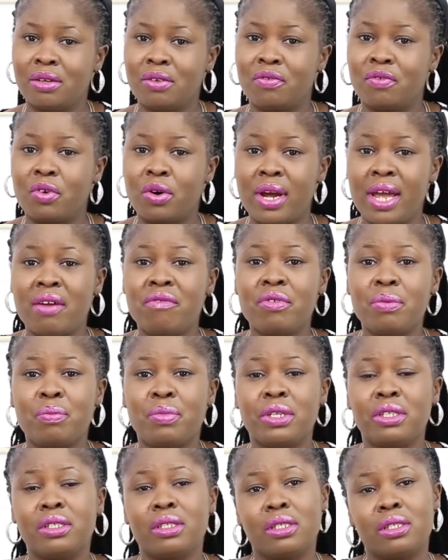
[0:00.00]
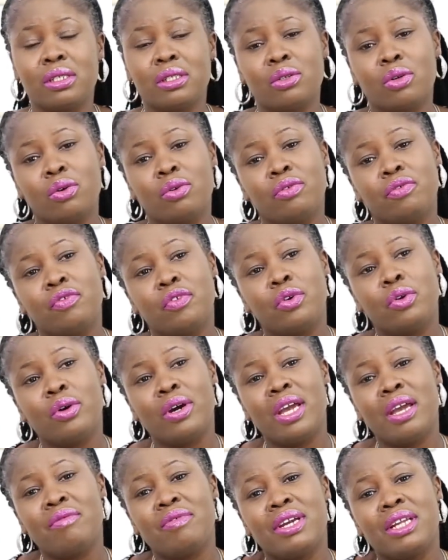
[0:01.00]
for every business or for
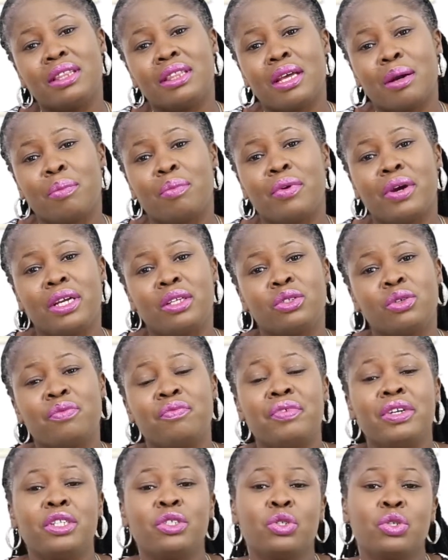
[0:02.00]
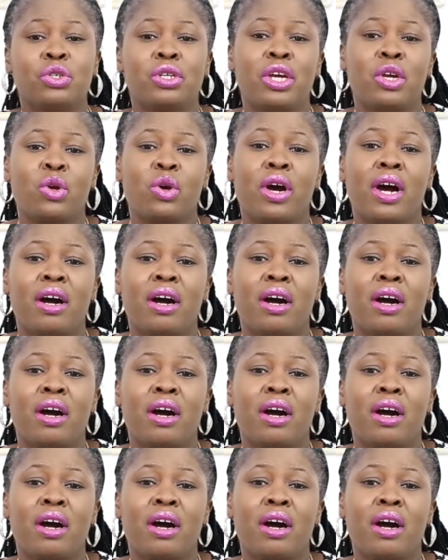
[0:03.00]
every enterprise or venture that you